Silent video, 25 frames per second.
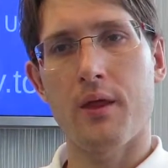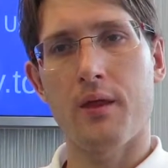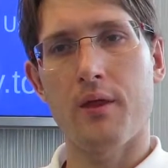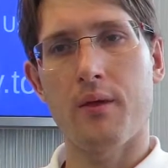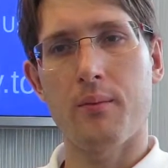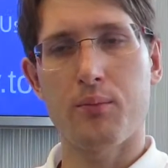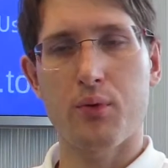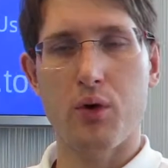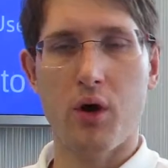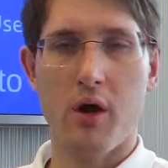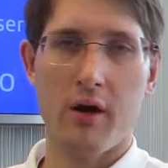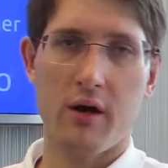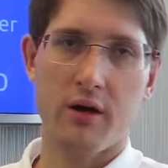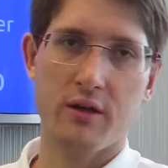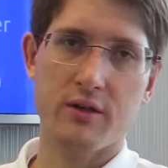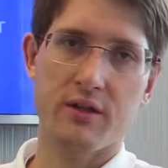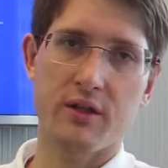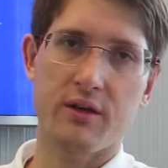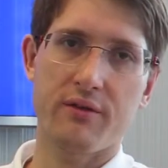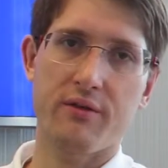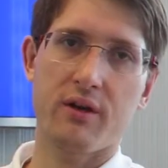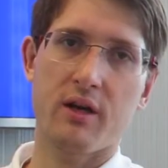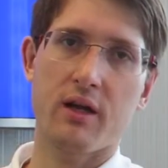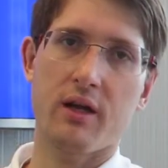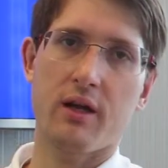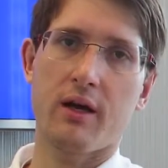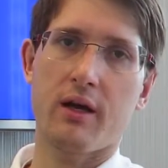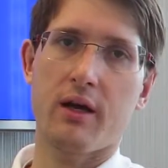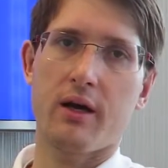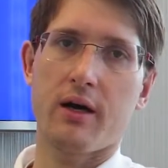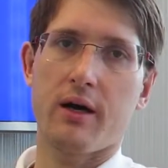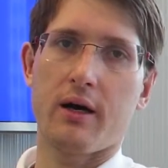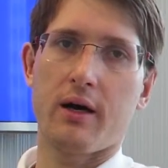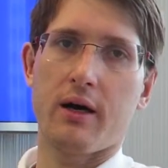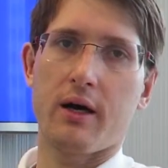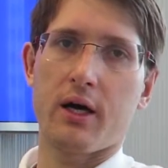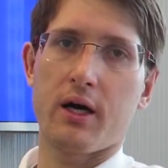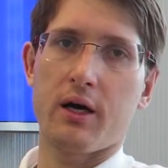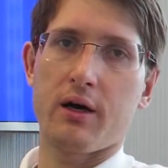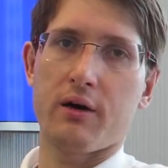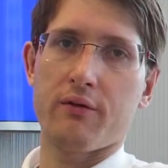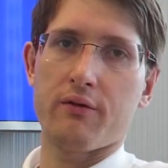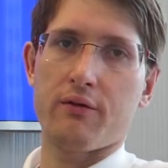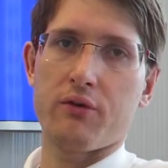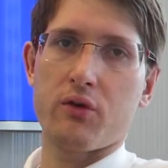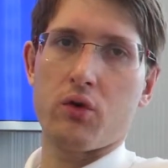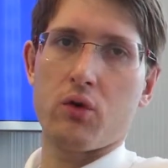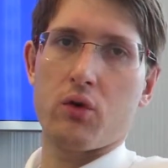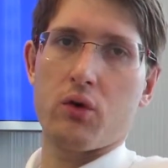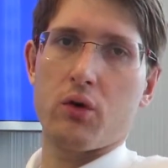the productivity
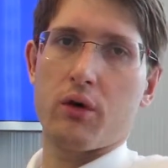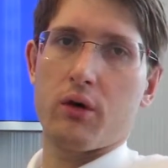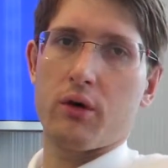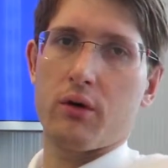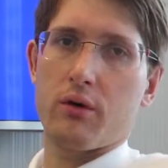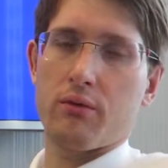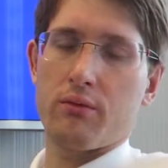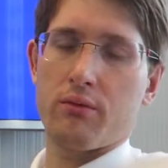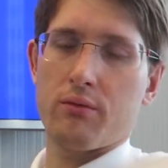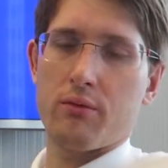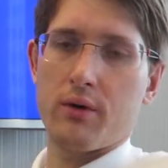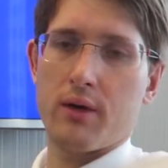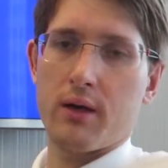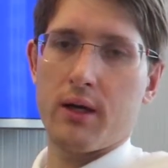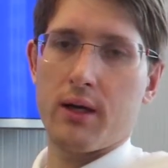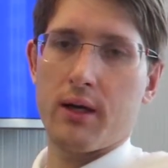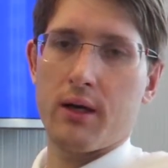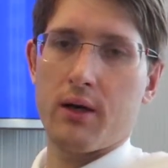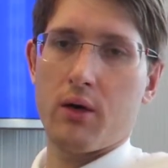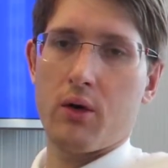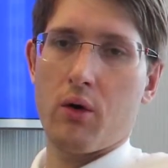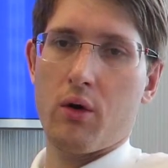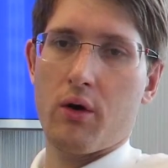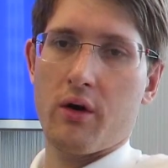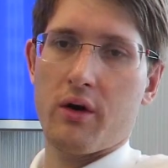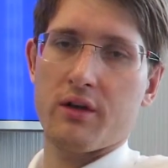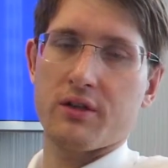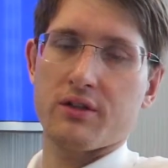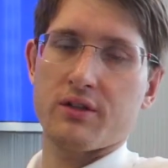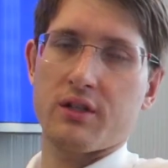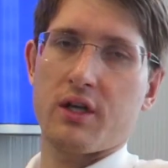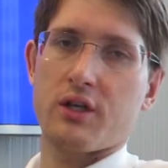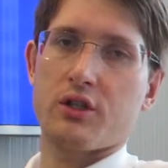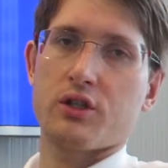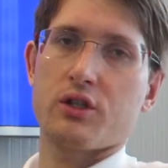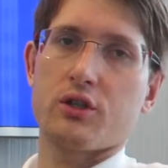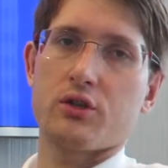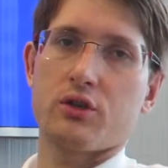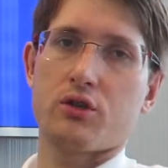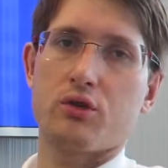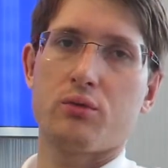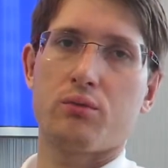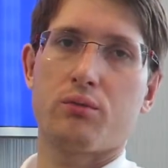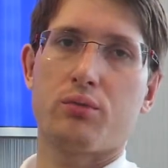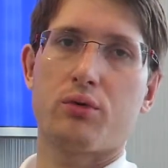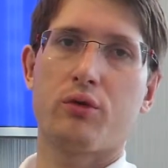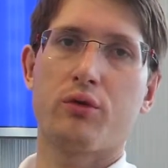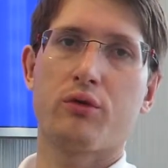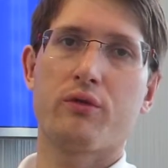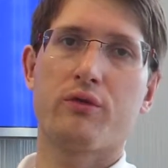of your organization to
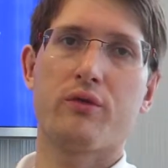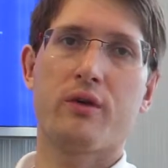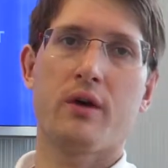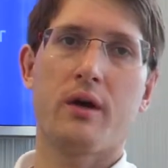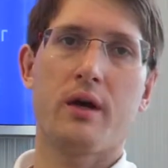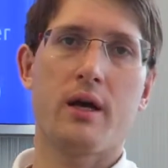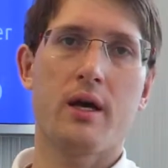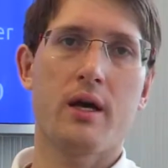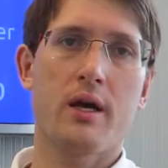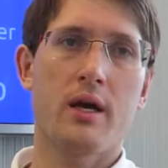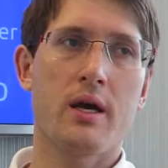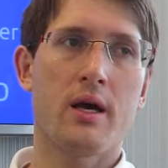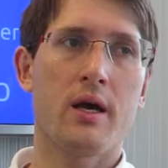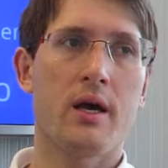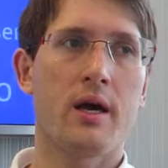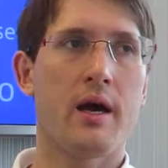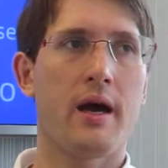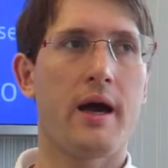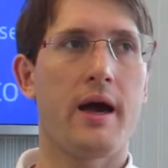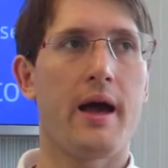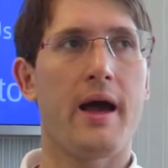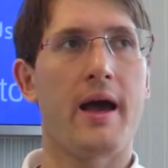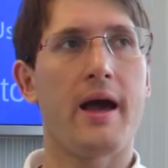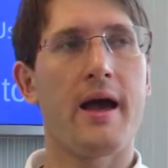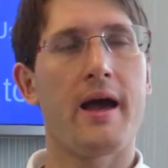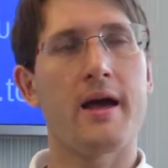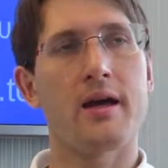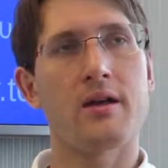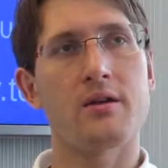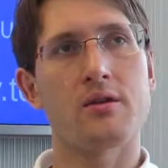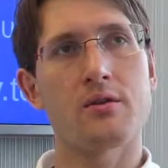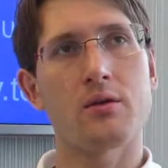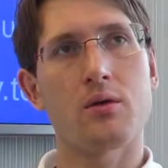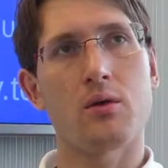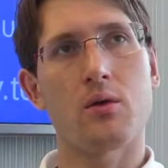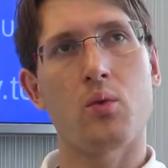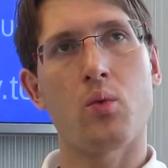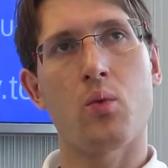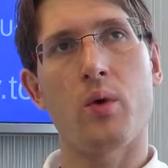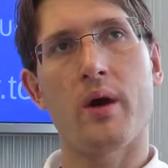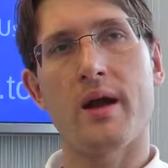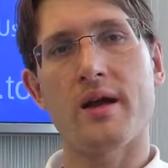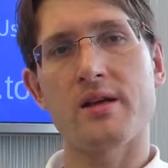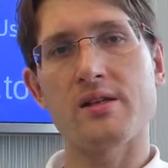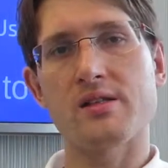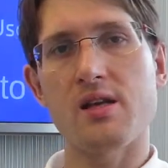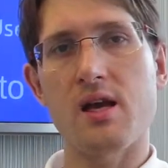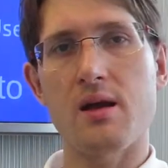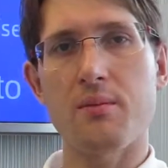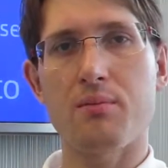improve. And when
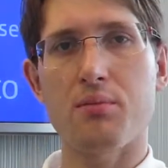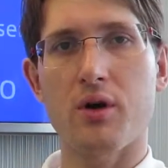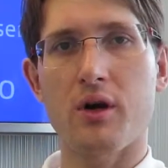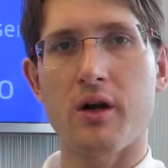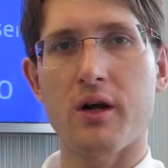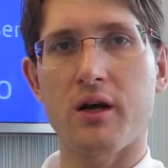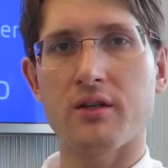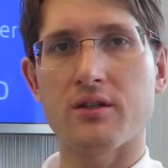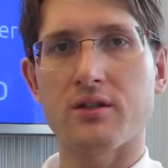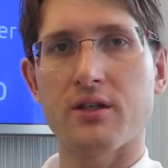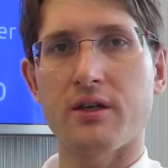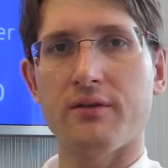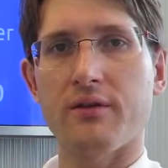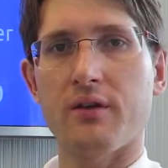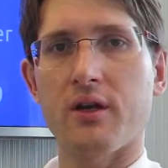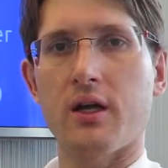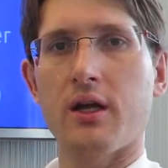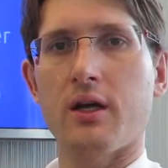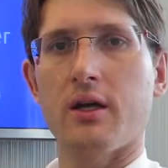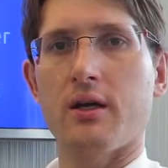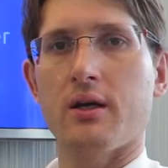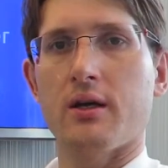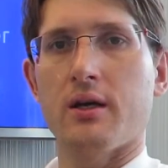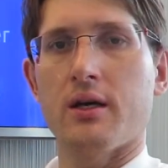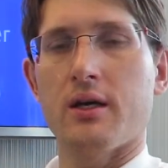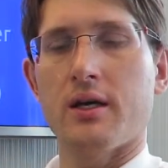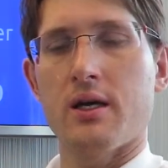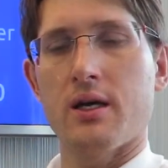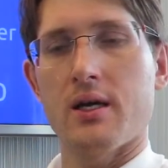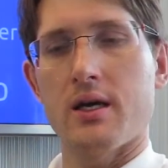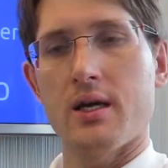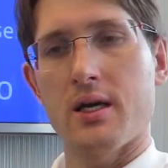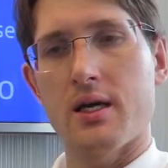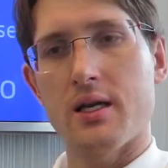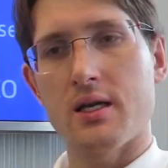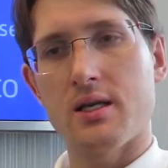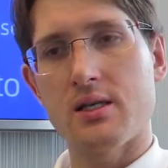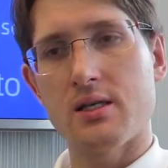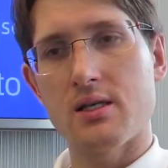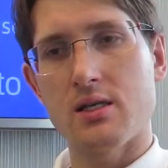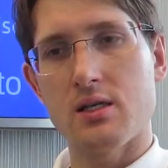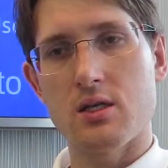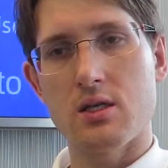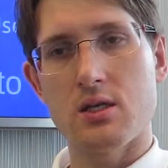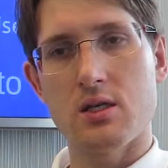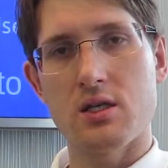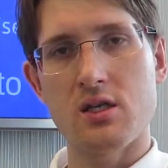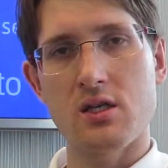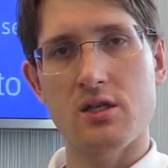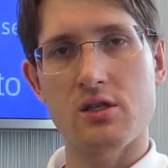I say productivity,
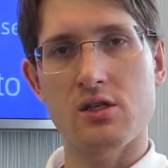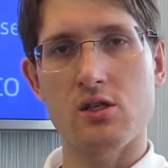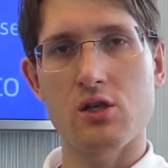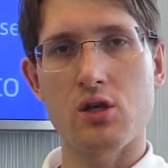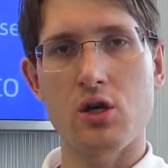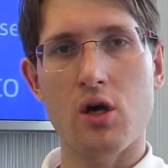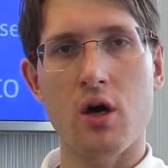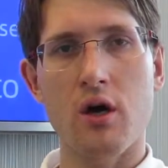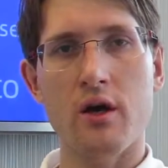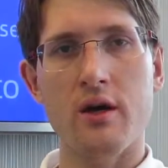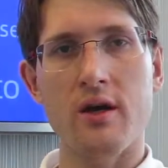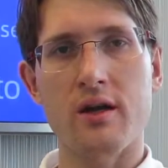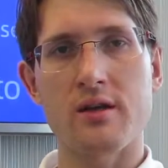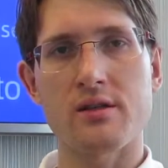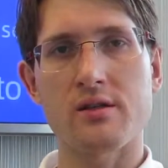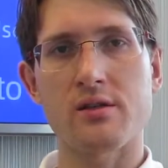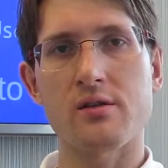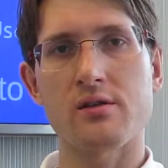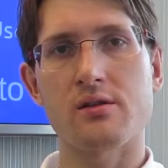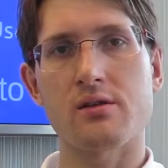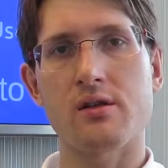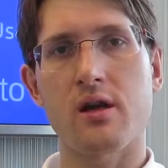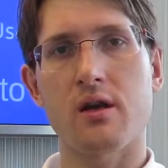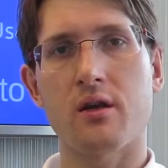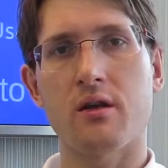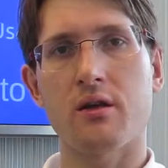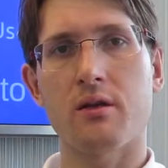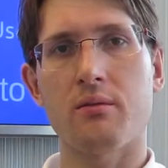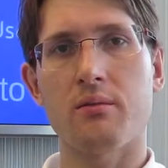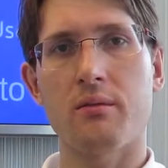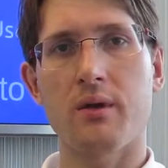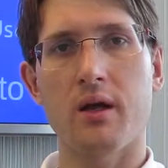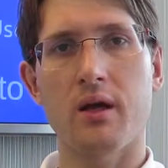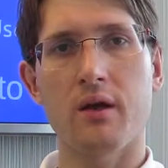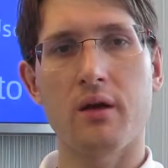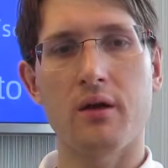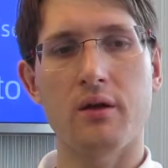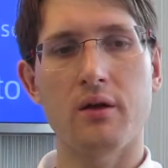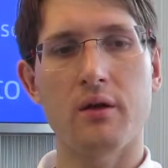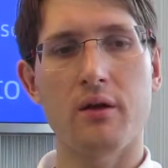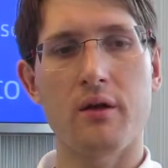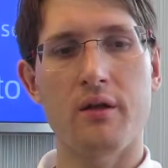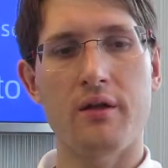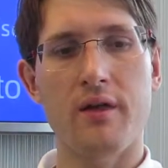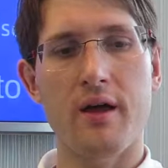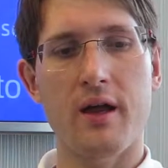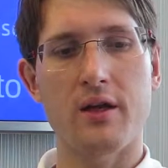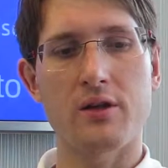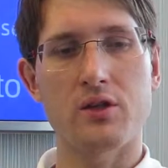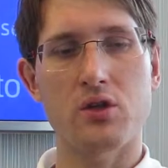it does not necessarily mean
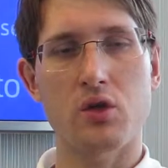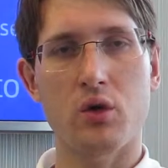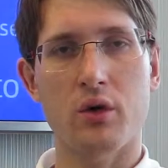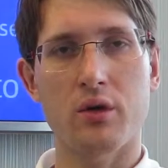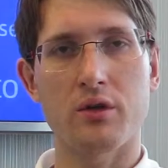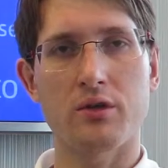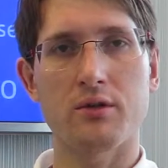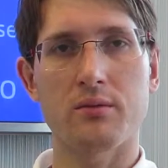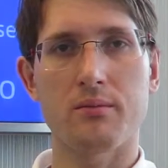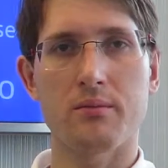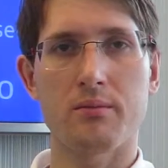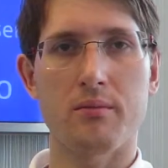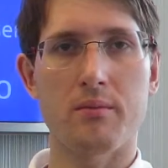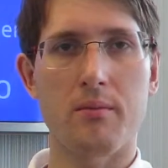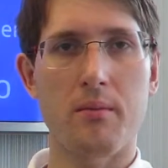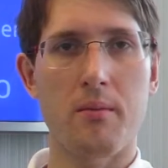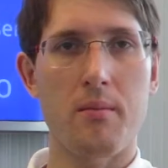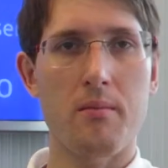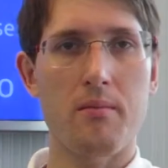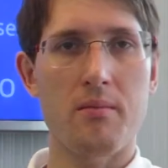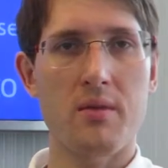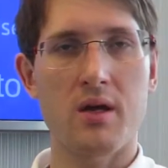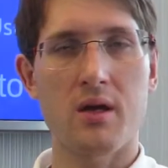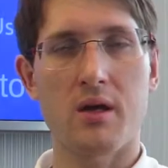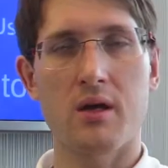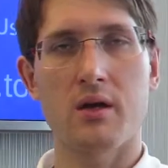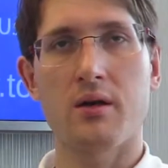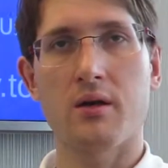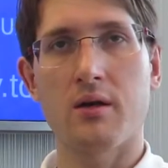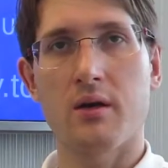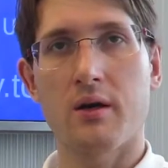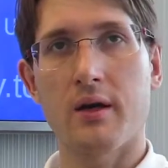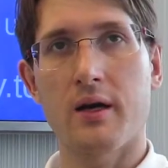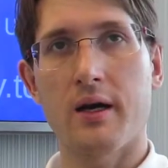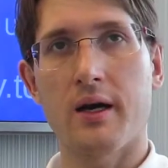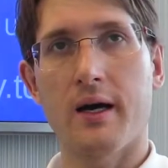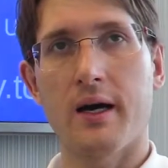that it's going to mean